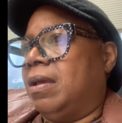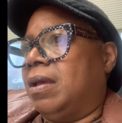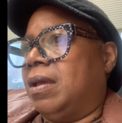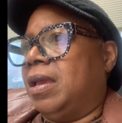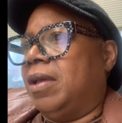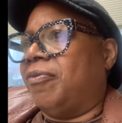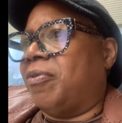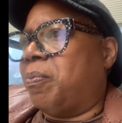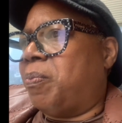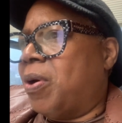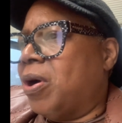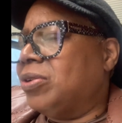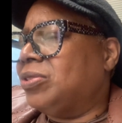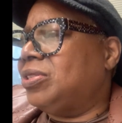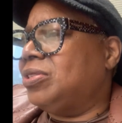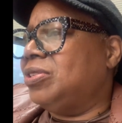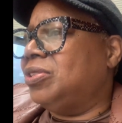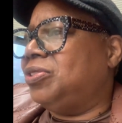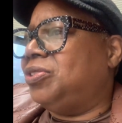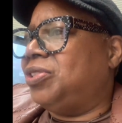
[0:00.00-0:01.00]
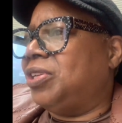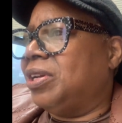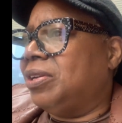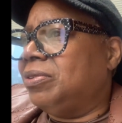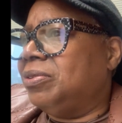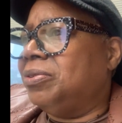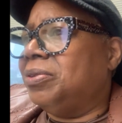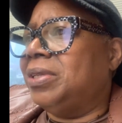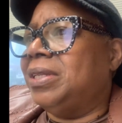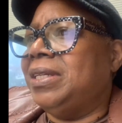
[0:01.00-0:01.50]
If a person is
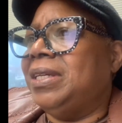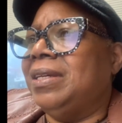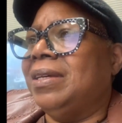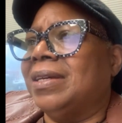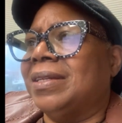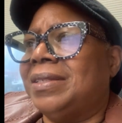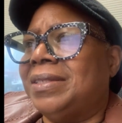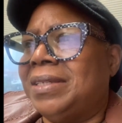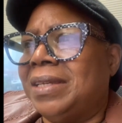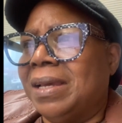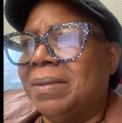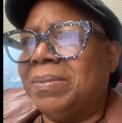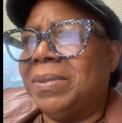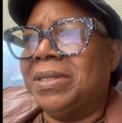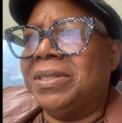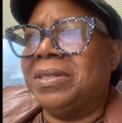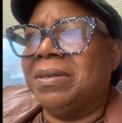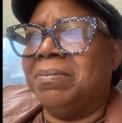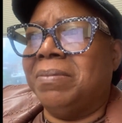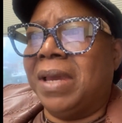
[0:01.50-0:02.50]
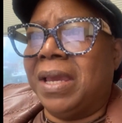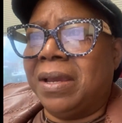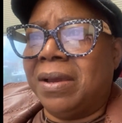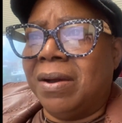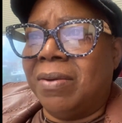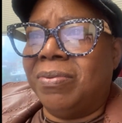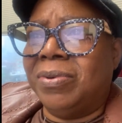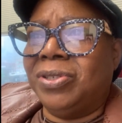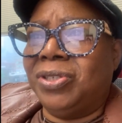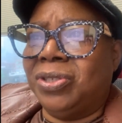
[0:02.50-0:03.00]
genuinely attempting to make
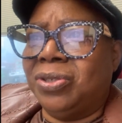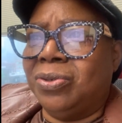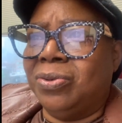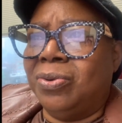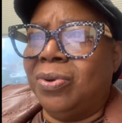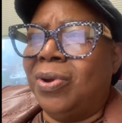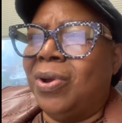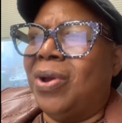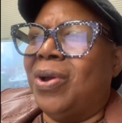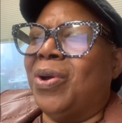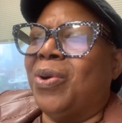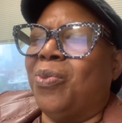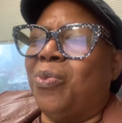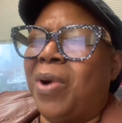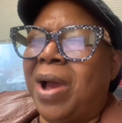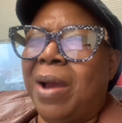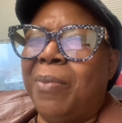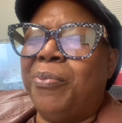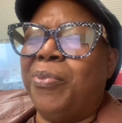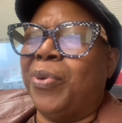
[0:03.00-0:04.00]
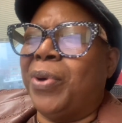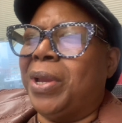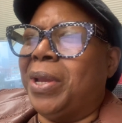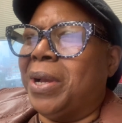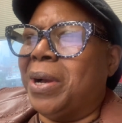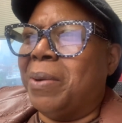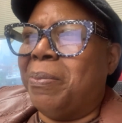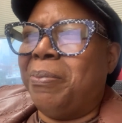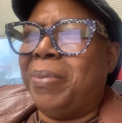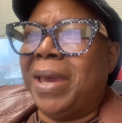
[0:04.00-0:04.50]
up with you, why bring
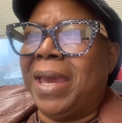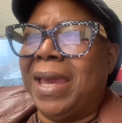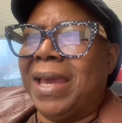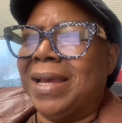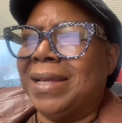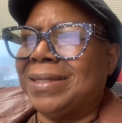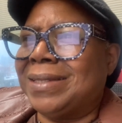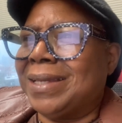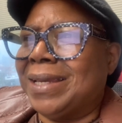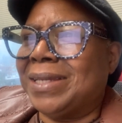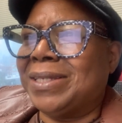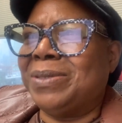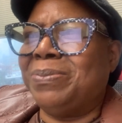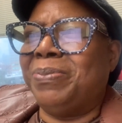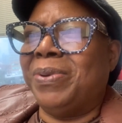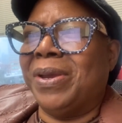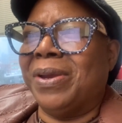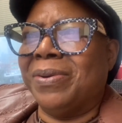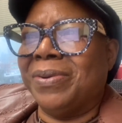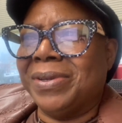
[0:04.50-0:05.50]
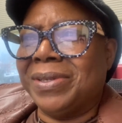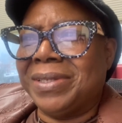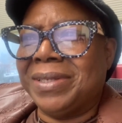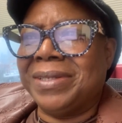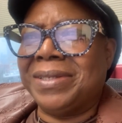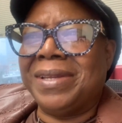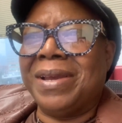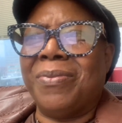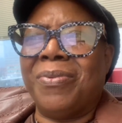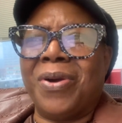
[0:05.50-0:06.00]
up past experiences
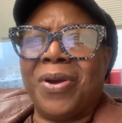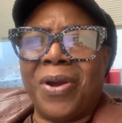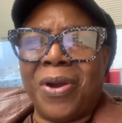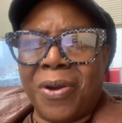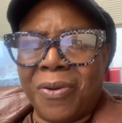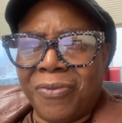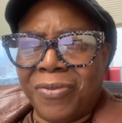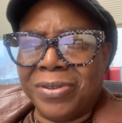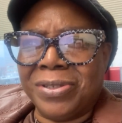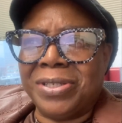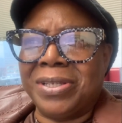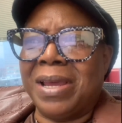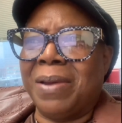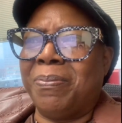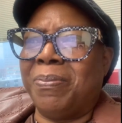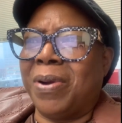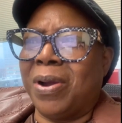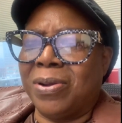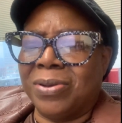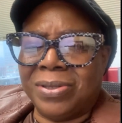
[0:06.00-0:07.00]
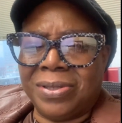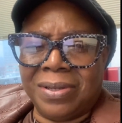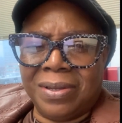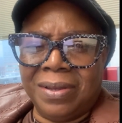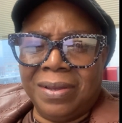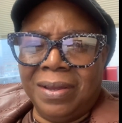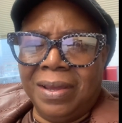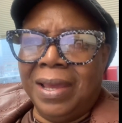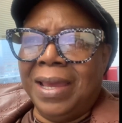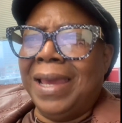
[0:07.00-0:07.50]
that were hurtful to that person?
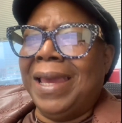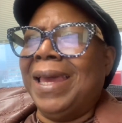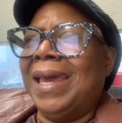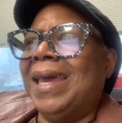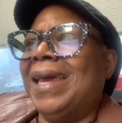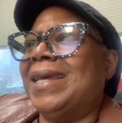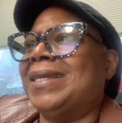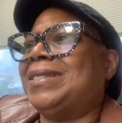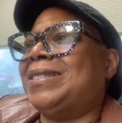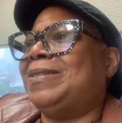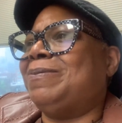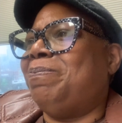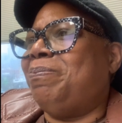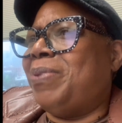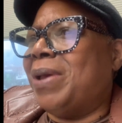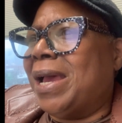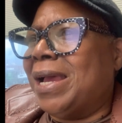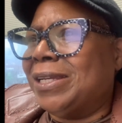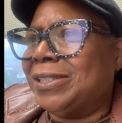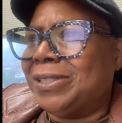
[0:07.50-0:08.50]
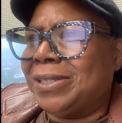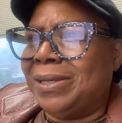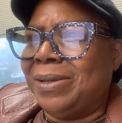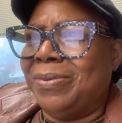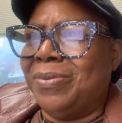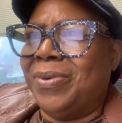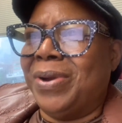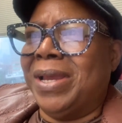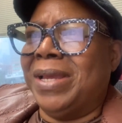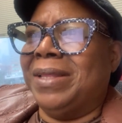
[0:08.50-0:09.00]
Especially
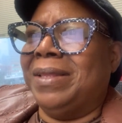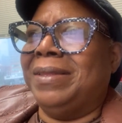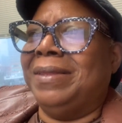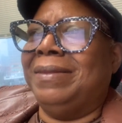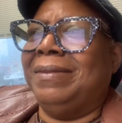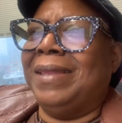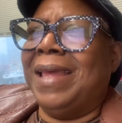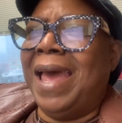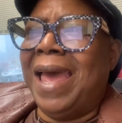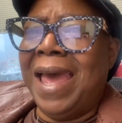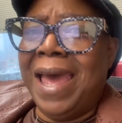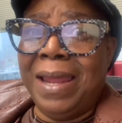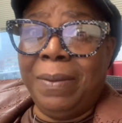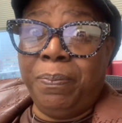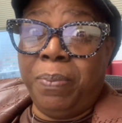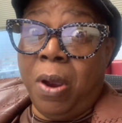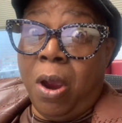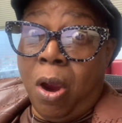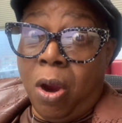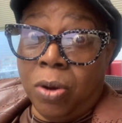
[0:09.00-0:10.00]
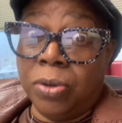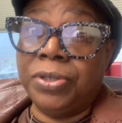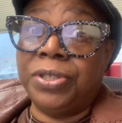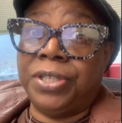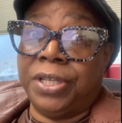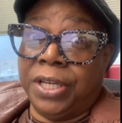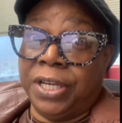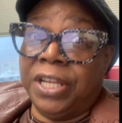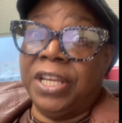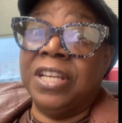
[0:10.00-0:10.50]
when that
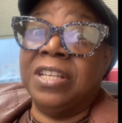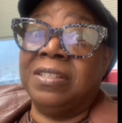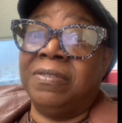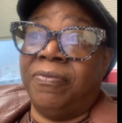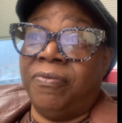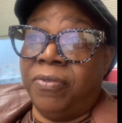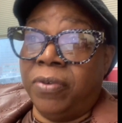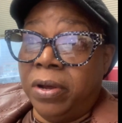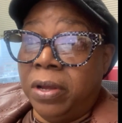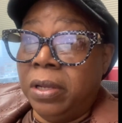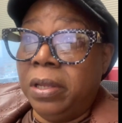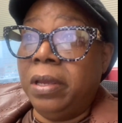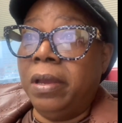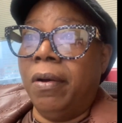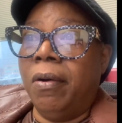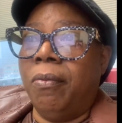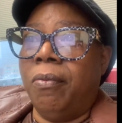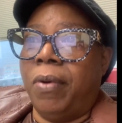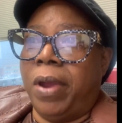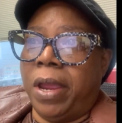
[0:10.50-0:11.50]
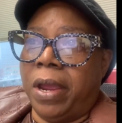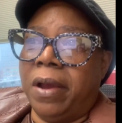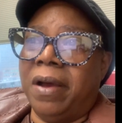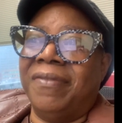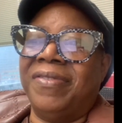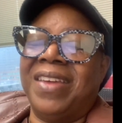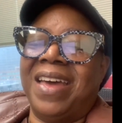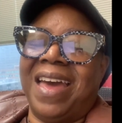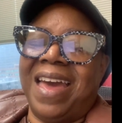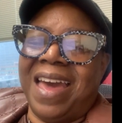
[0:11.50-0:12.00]
person is fully aware of
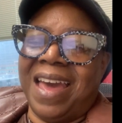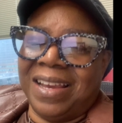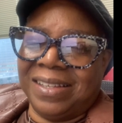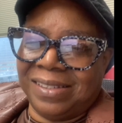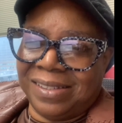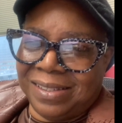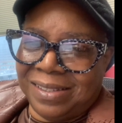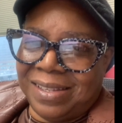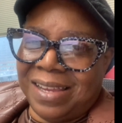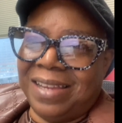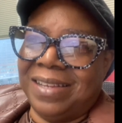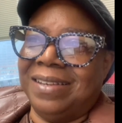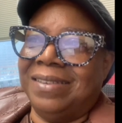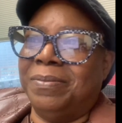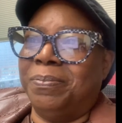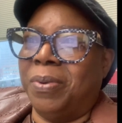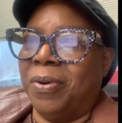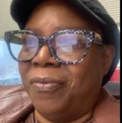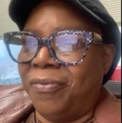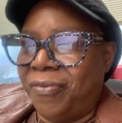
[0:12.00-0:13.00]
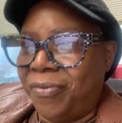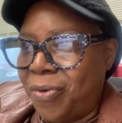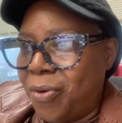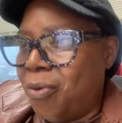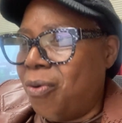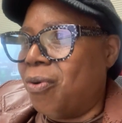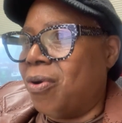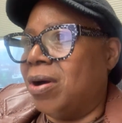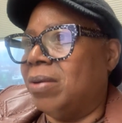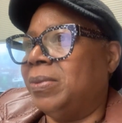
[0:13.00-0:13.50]
the actions they
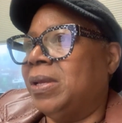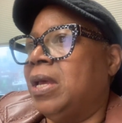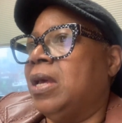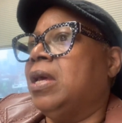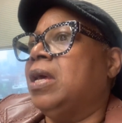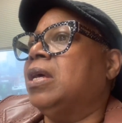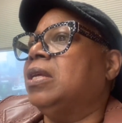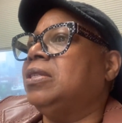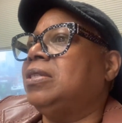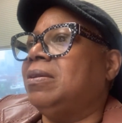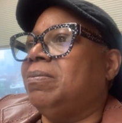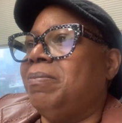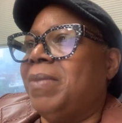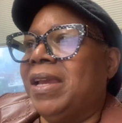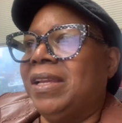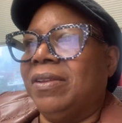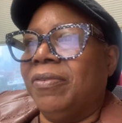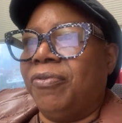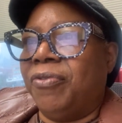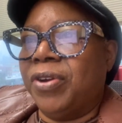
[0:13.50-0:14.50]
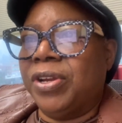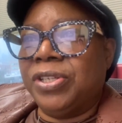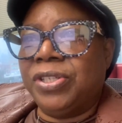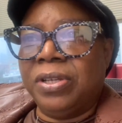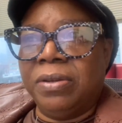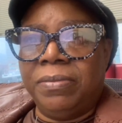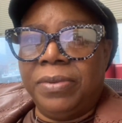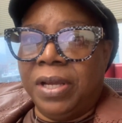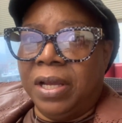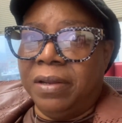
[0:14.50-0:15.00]
perform to make the
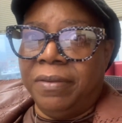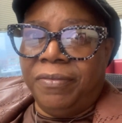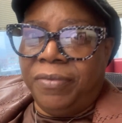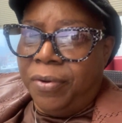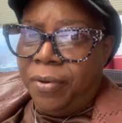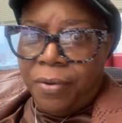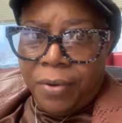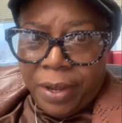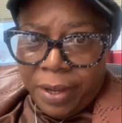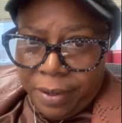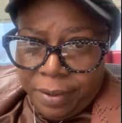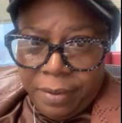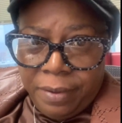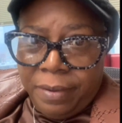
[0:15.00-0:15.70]
friendship null and void